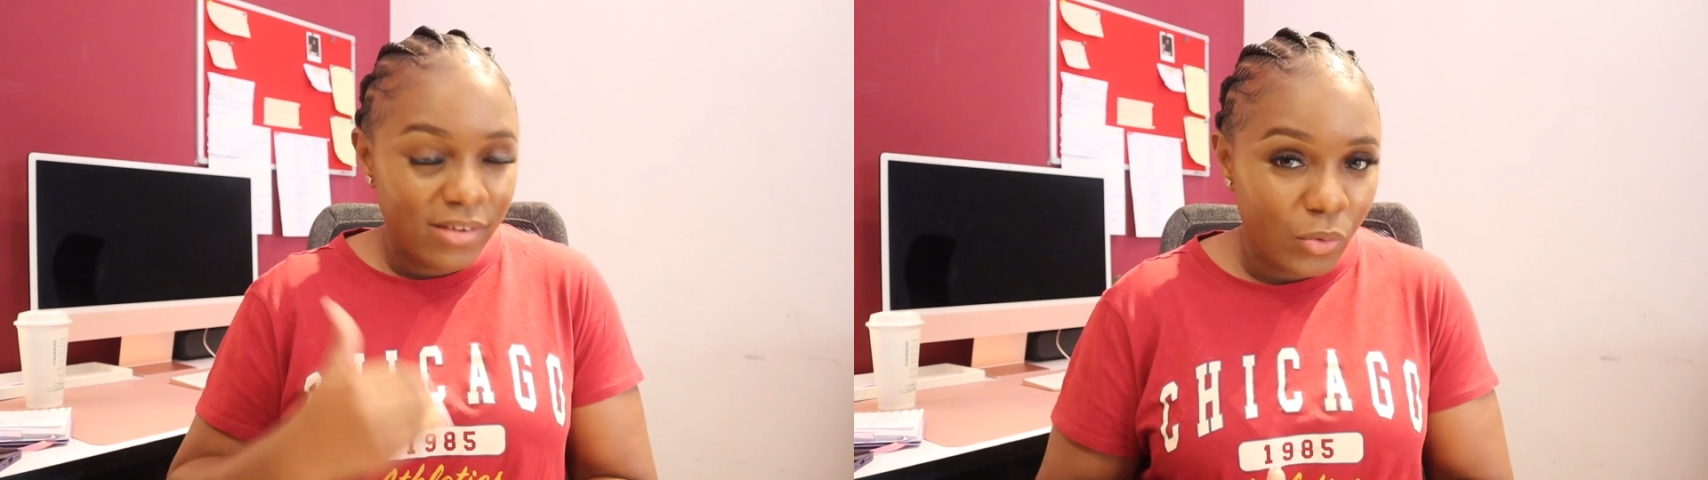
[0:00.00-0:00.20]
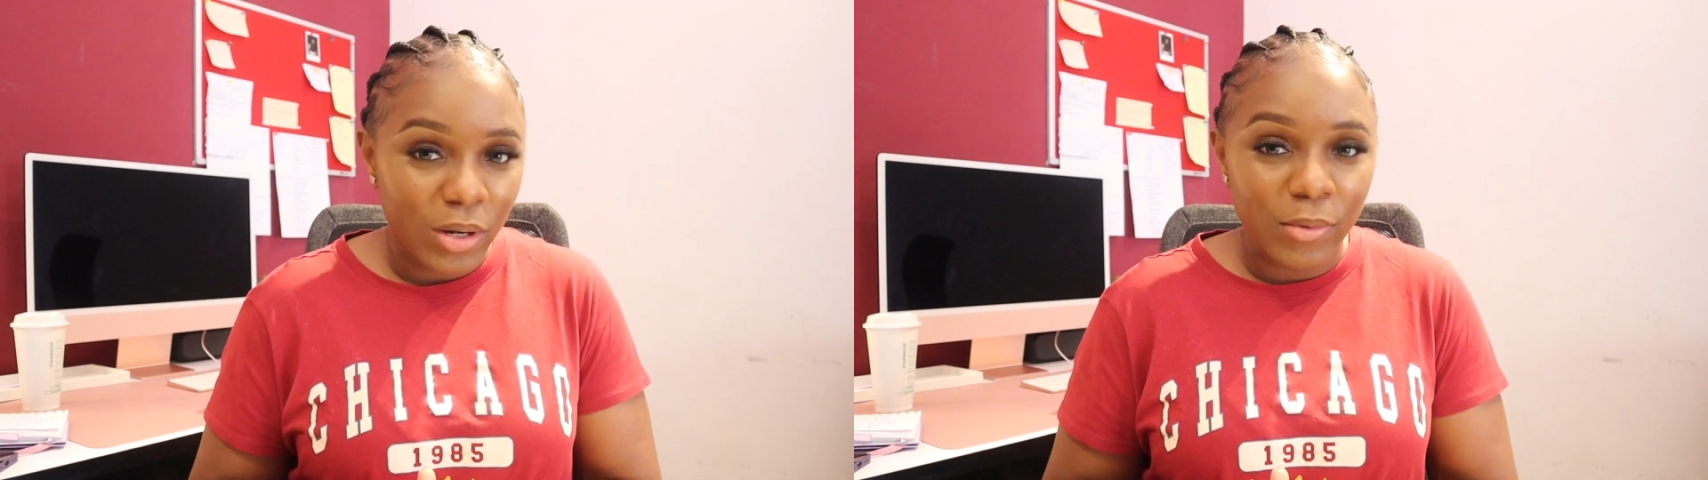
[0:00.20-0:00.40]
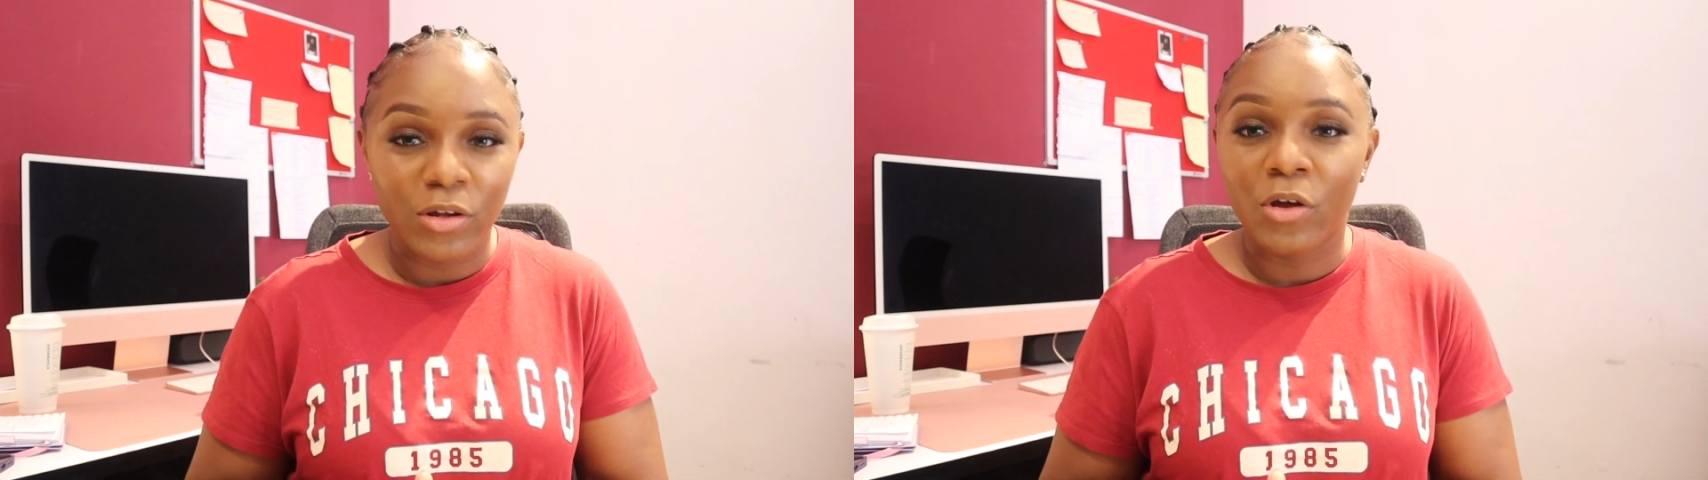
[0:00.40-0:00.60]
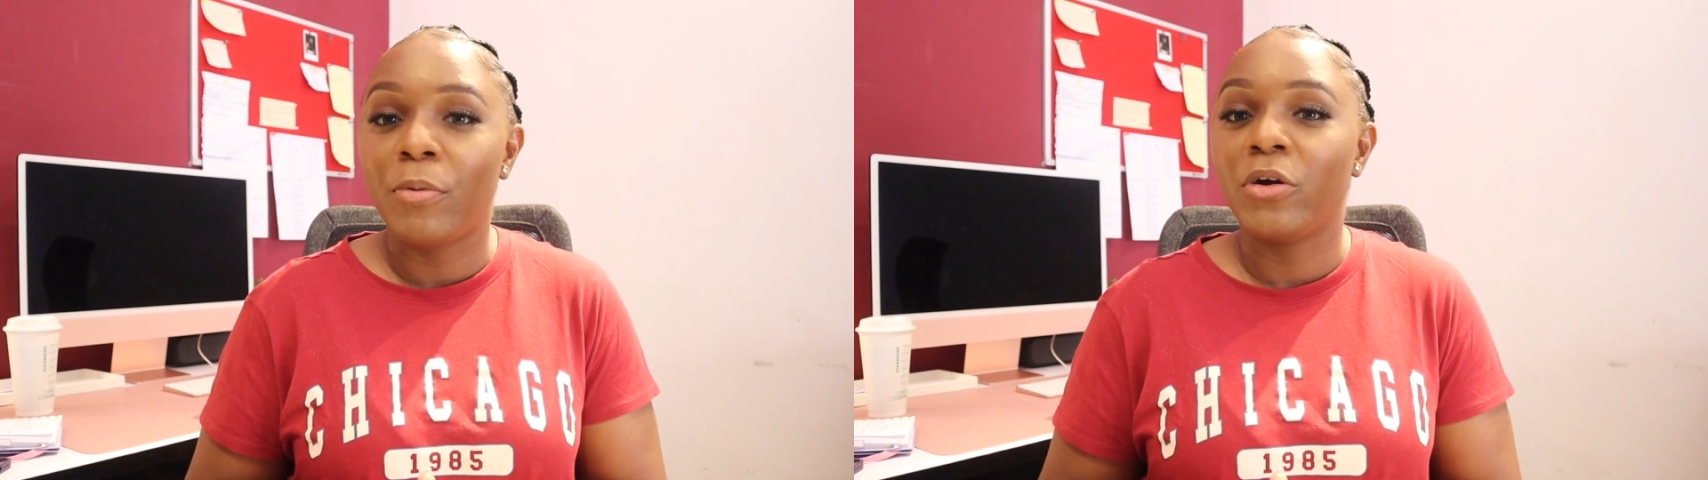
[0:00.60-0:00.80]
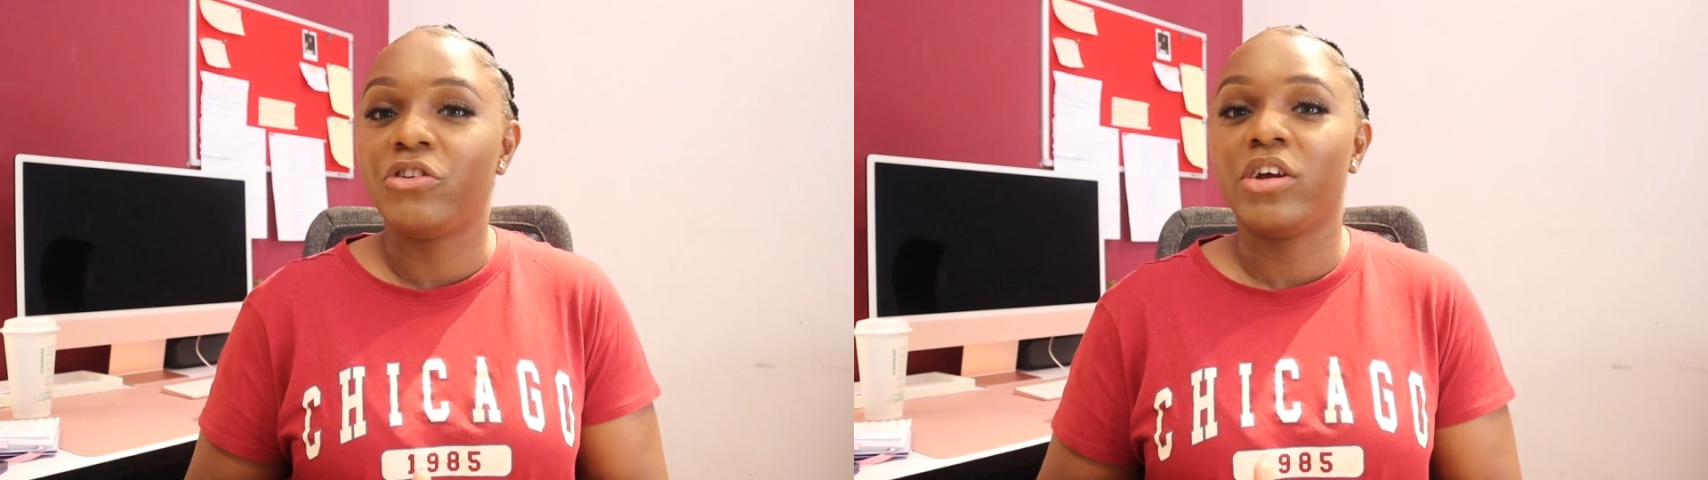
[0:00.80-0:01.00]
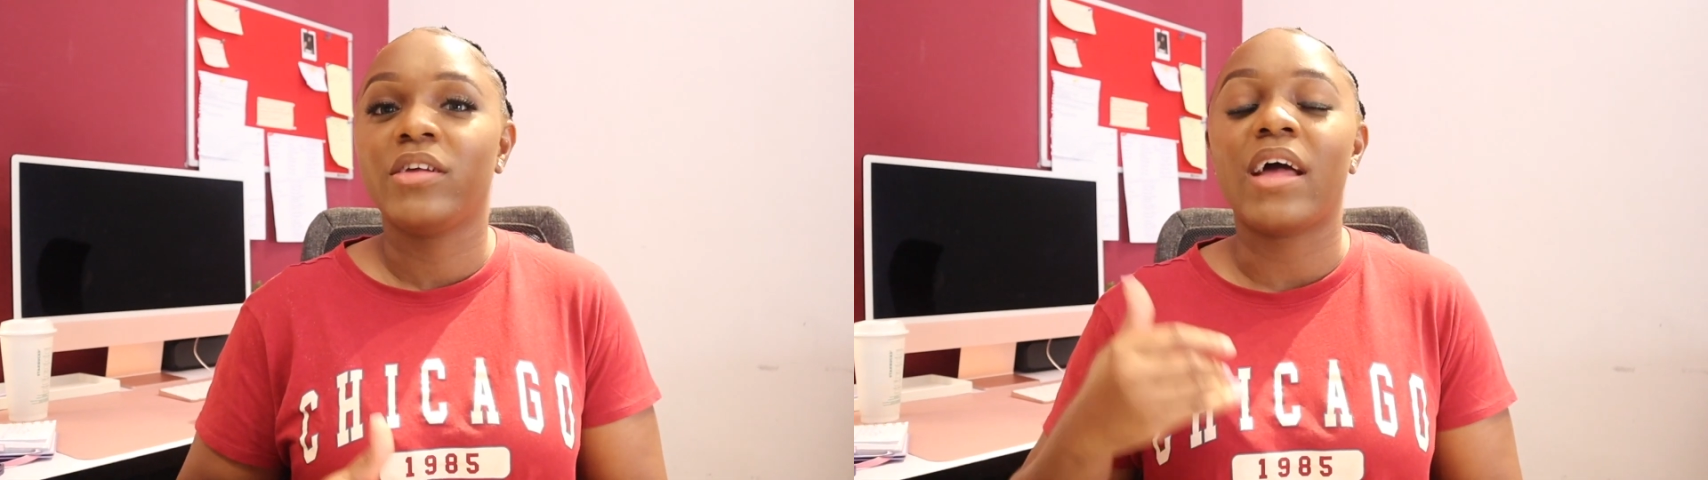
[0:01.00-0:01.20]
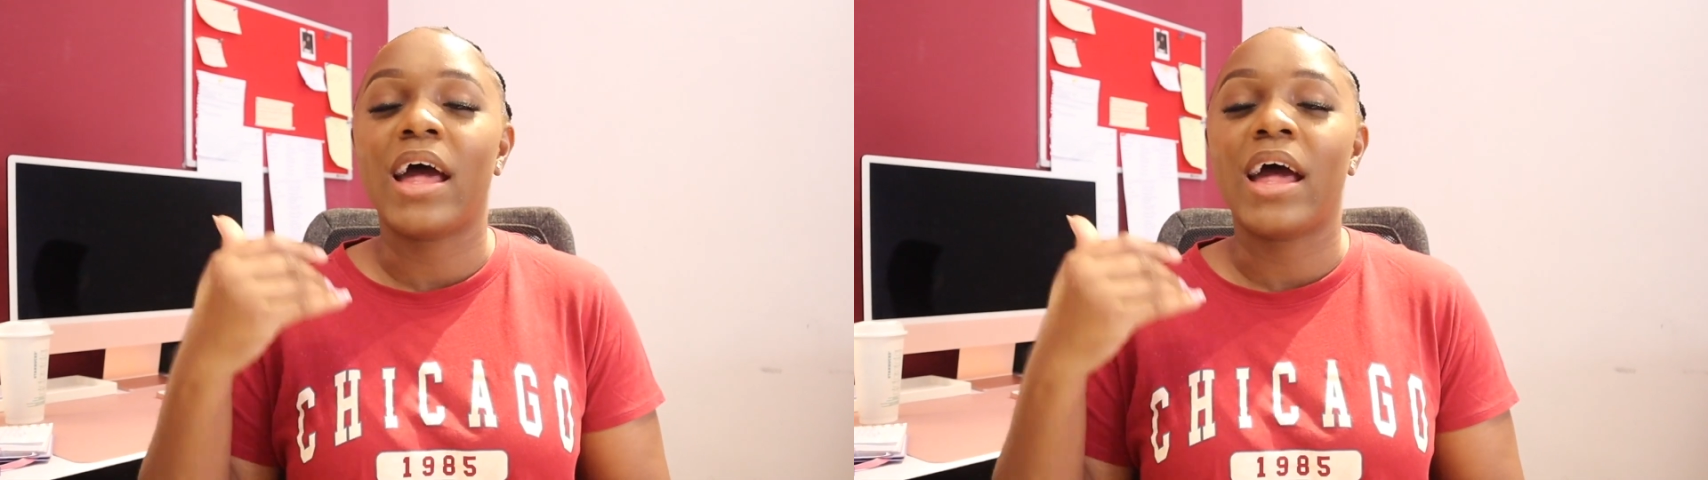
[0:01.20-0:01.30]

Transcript: is what I'm gonna go purchase,